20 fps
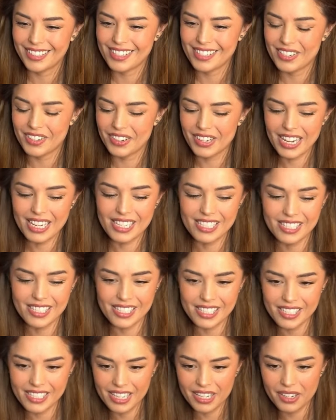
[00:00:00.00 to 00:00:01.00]
Did you guys
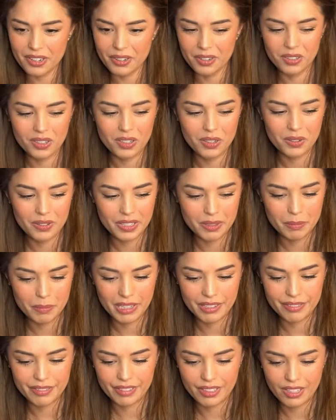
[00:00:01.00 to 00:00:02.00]
see Sykkuno in
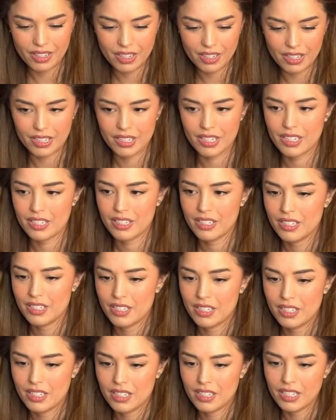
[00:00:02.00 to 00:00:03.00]
my vlog?
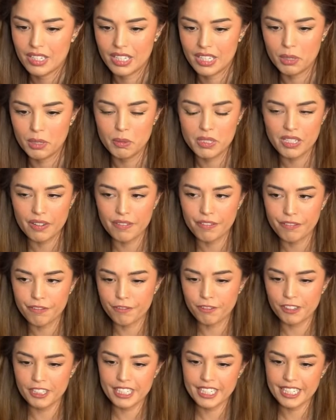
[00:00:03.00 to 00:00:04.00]
He was a
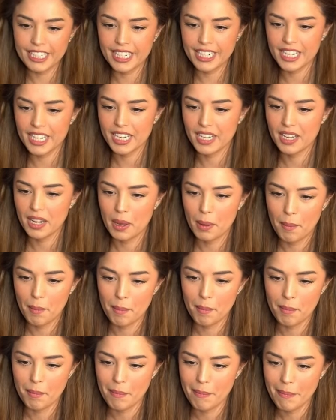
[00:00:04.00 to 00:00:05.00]
freaking
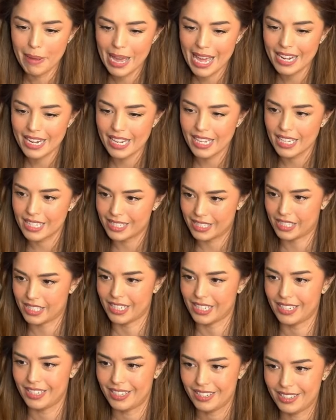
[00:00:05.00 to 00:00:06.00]

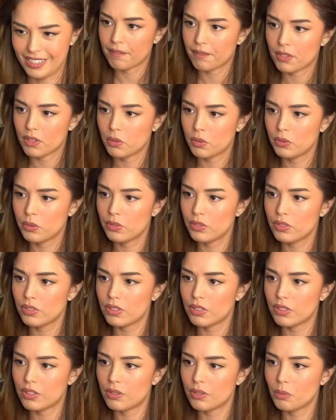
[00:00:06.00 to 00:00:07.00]
menace.
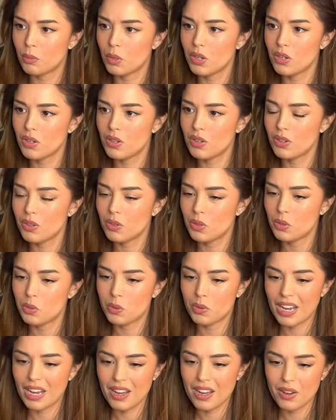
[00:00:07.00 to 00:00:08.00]
Cool. Whoa,
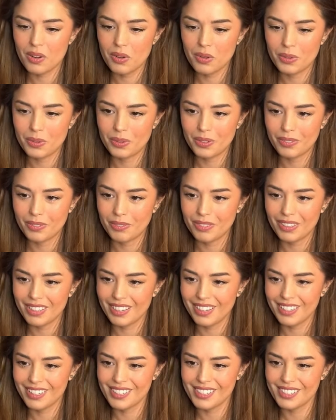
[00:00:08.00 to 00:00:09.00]
wow. But
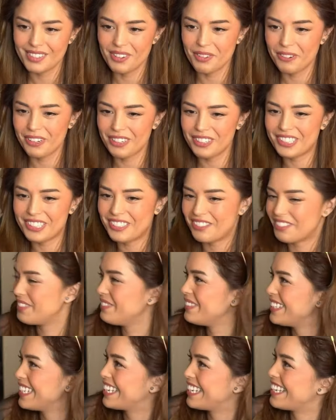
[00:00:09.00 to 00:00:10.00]
that is so weird
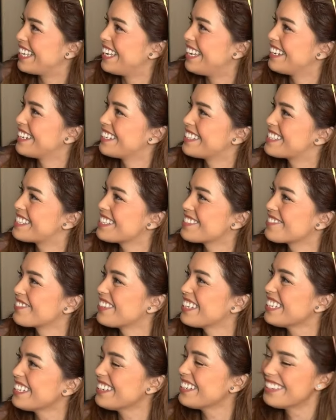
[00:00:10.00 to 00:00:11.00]
streaming again. This is
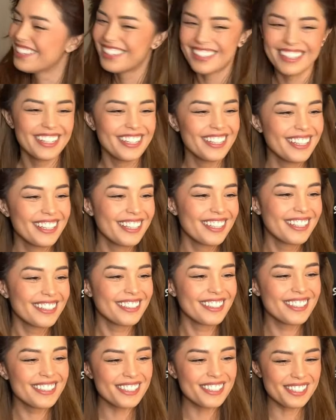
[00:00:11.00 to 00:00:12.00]
weird. Fun, huh?
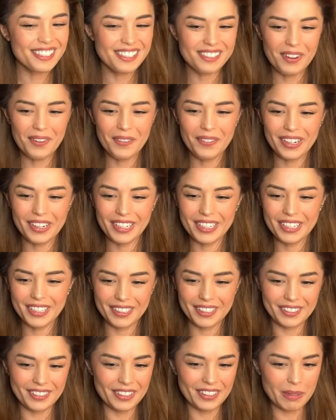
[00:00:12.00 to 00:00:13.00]
This is so
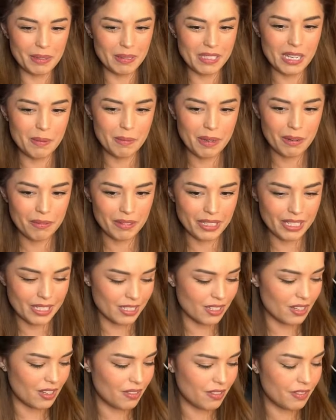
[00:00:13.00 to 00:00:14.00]
weird. Okay, I'm gonna take my All
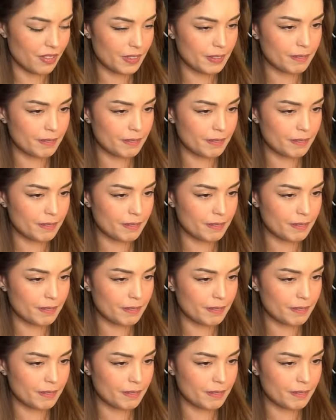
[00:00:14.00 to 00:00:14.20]
rings right, off.